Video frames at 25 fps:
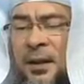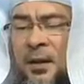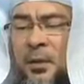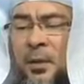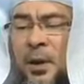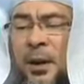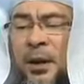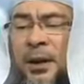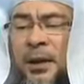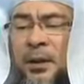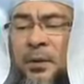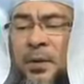
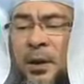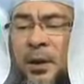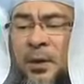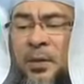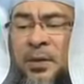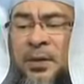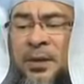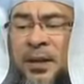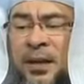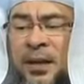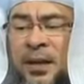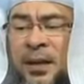sallallahu alaihi
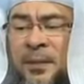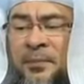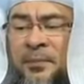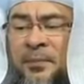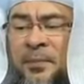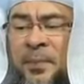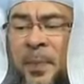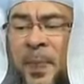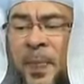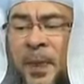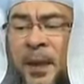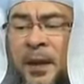
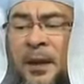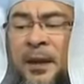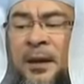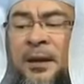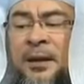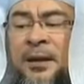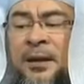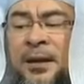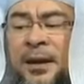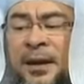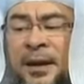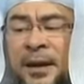wasallam
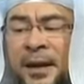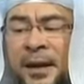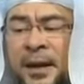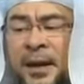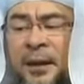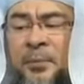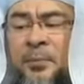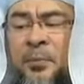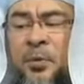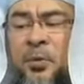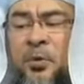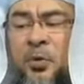
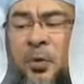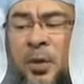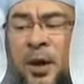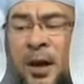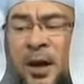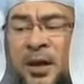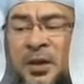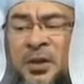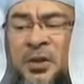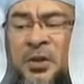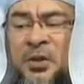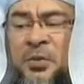came
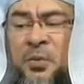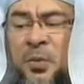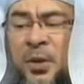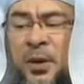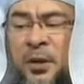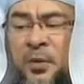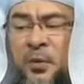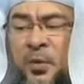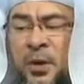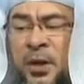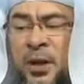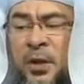to us
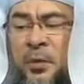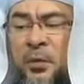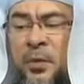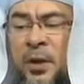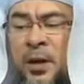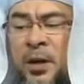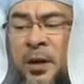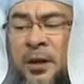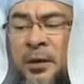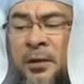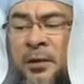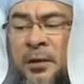when we
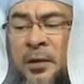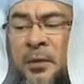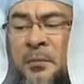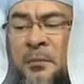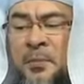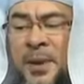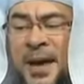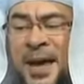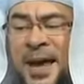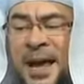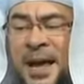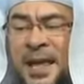were
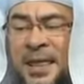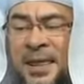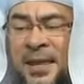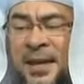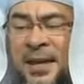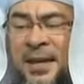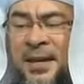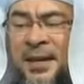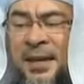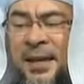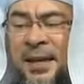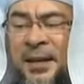
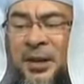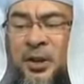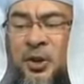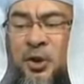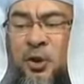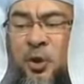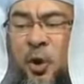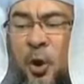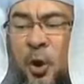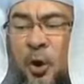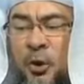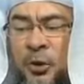bathing
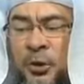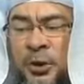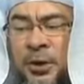his